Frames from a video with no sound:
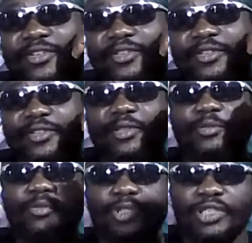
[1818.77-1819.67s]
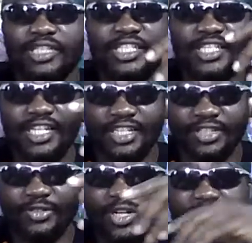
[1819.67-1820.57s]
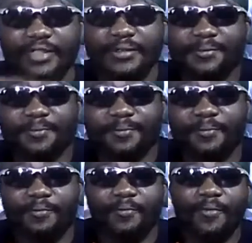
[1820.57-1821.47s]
ear, but it's singed, right?